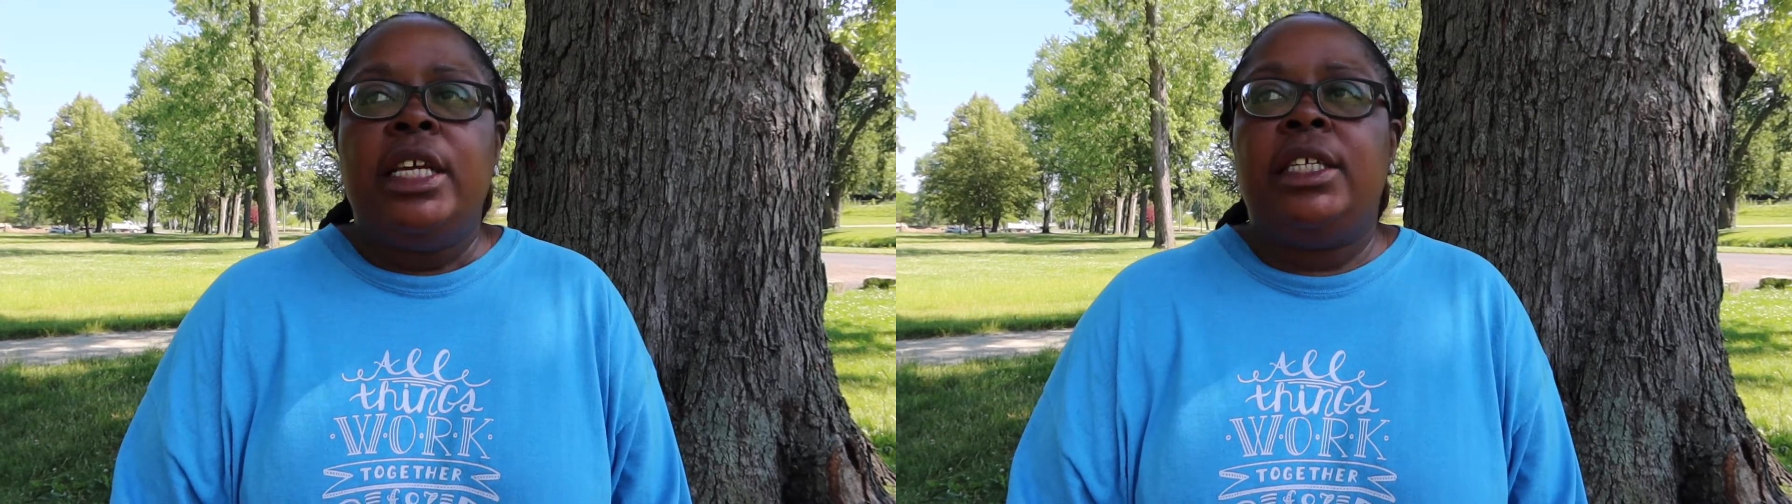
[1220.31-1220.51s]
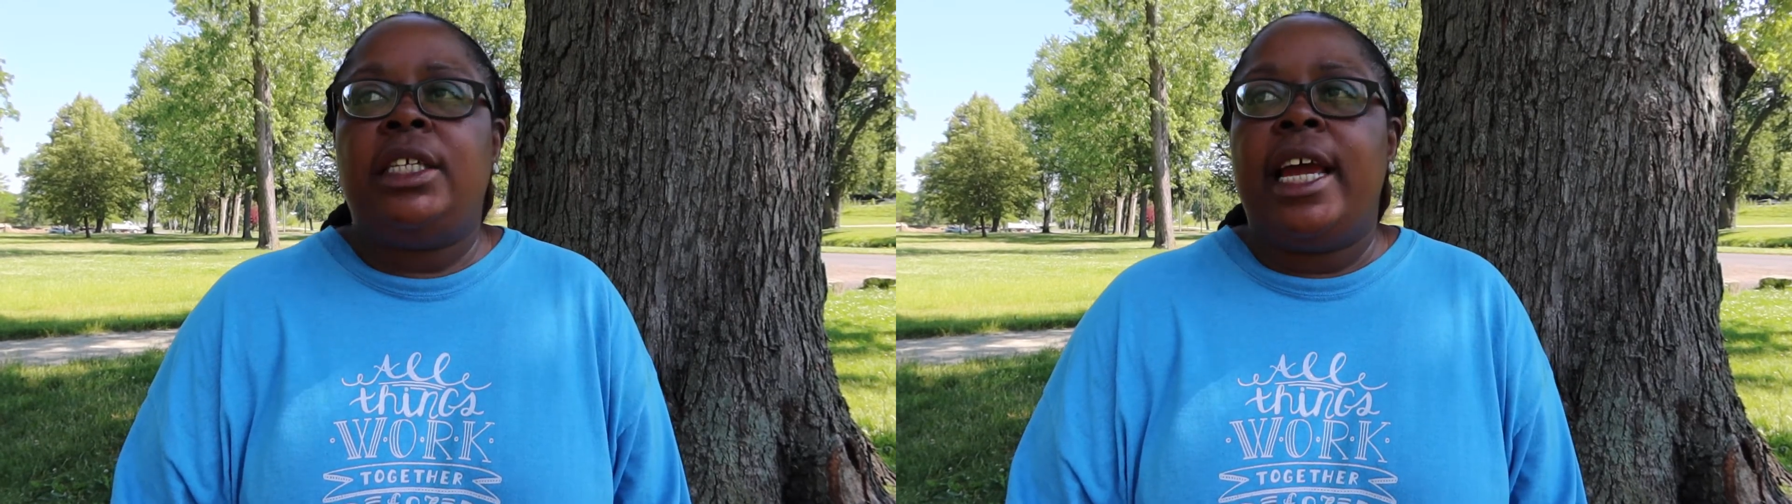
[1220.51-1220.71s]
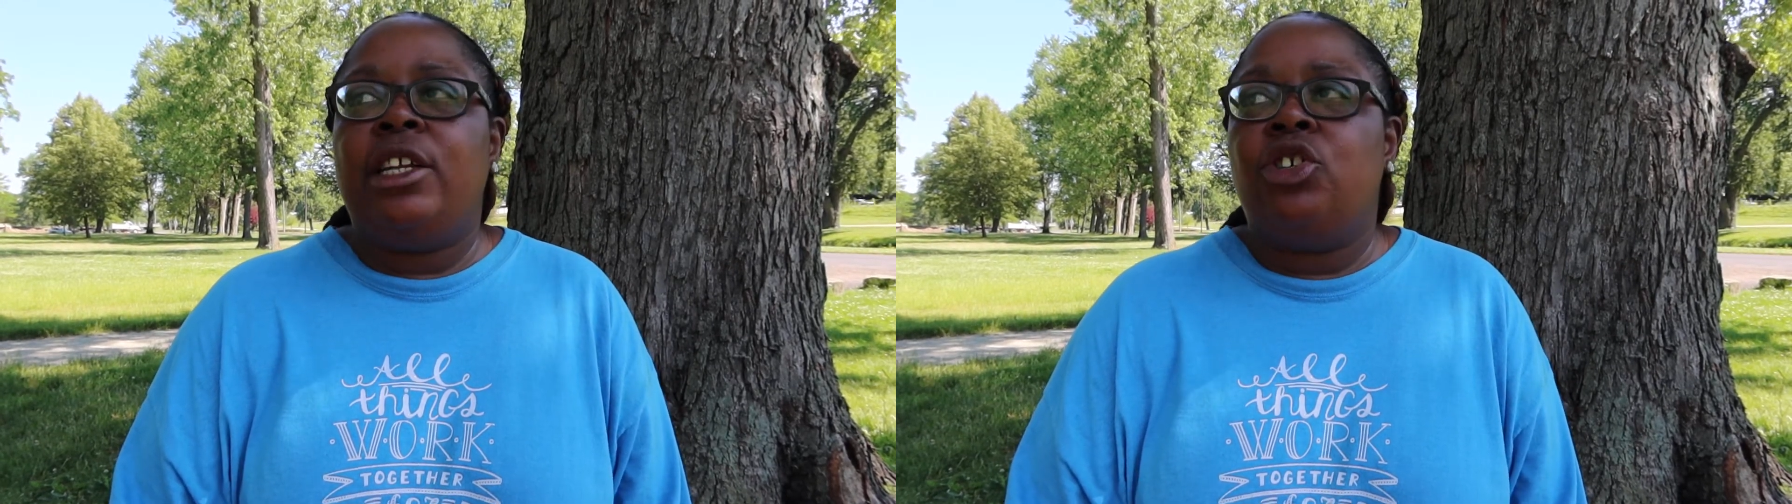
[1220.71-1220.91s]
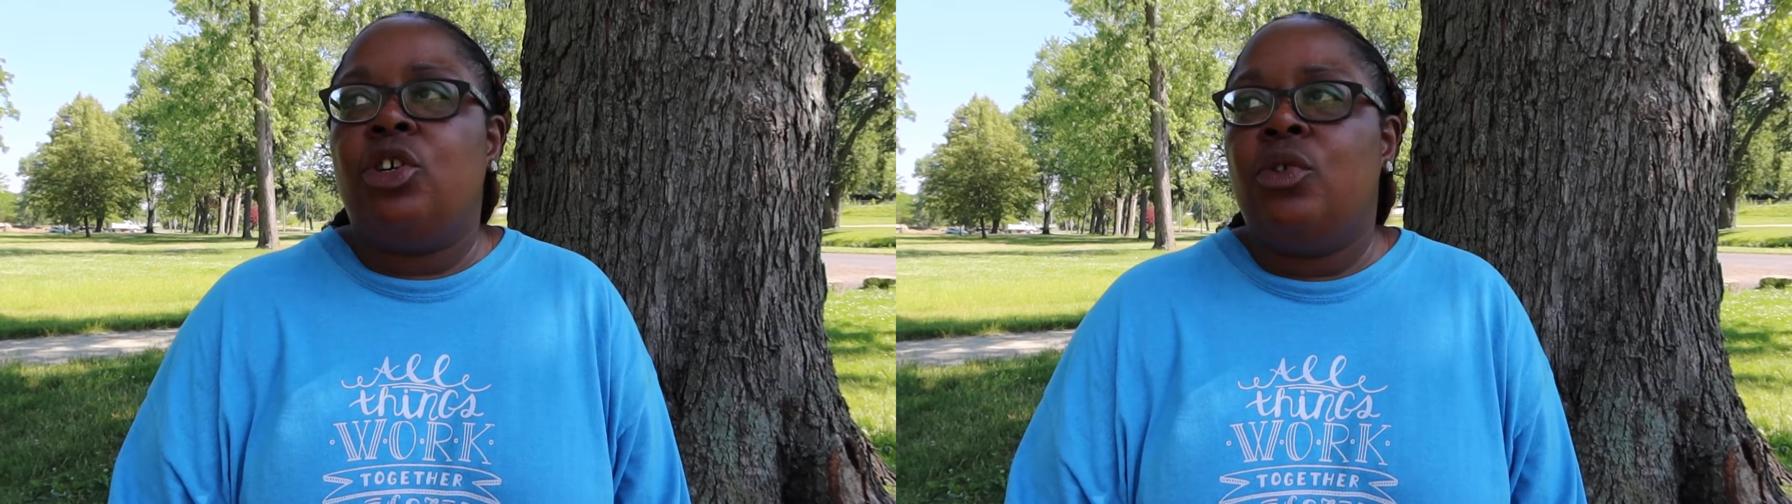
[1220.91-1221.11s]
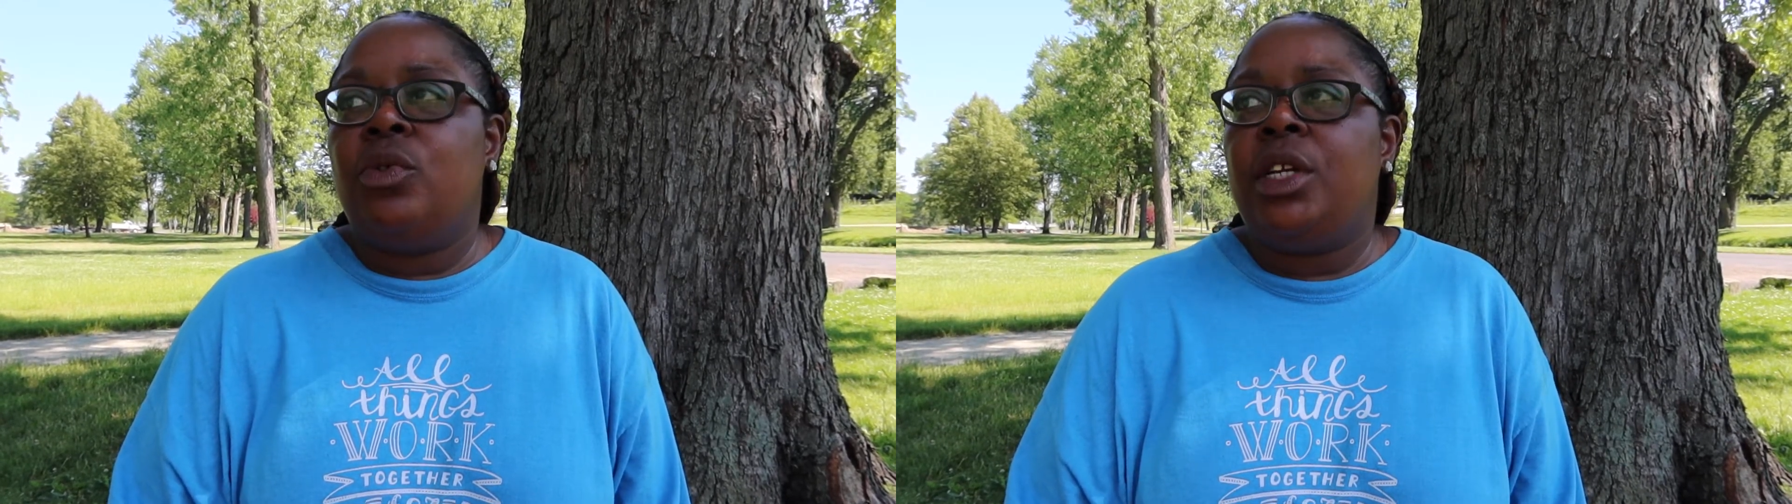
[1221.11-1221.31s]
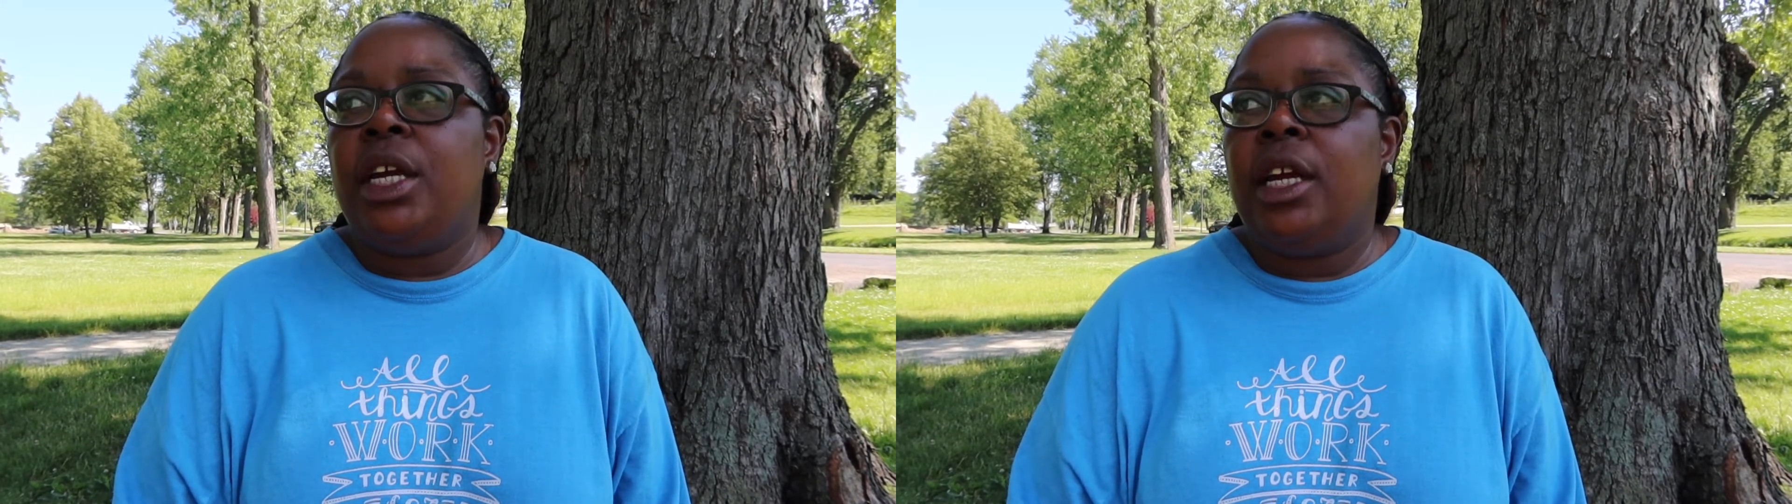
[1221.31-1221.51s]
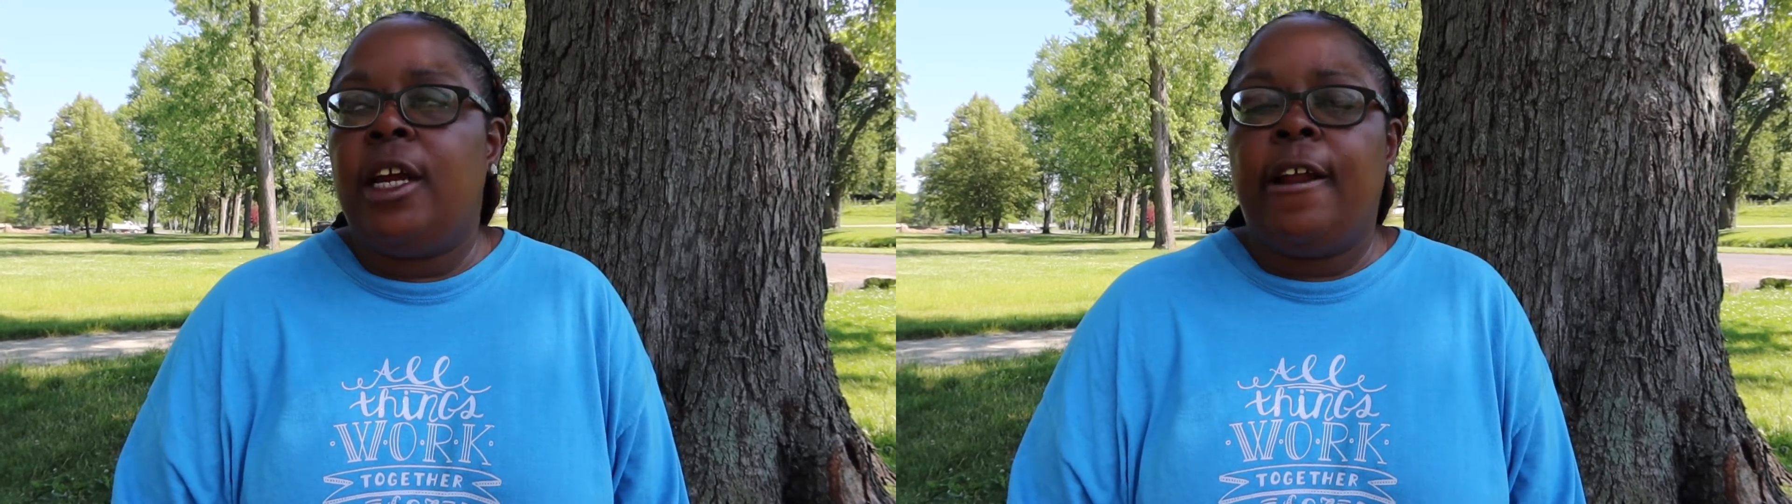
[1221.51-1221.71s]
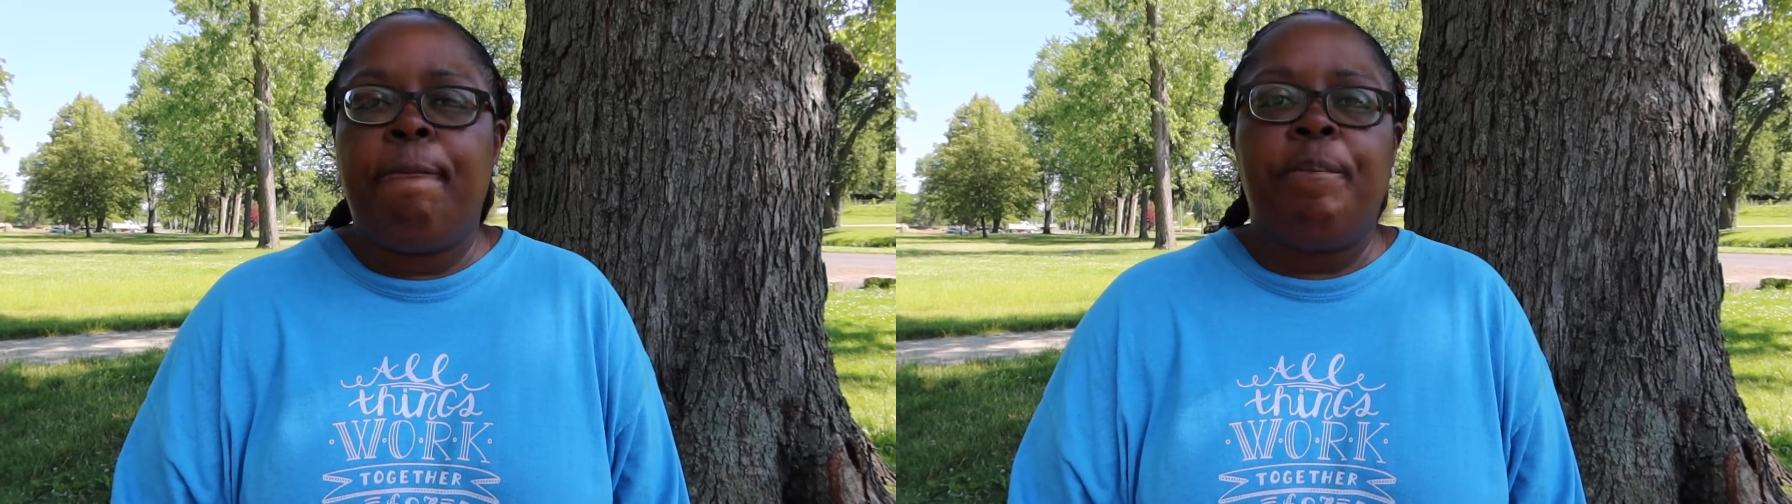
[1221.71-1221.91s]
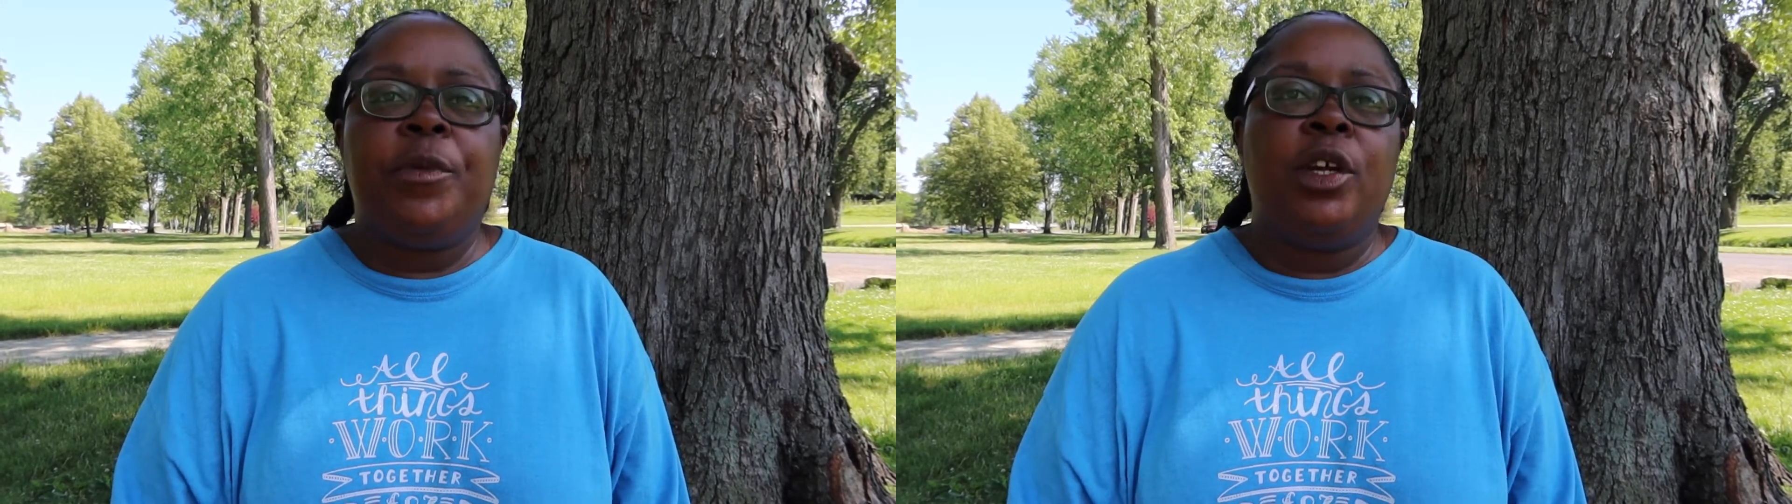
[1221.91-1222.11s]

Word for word: stay tuned in,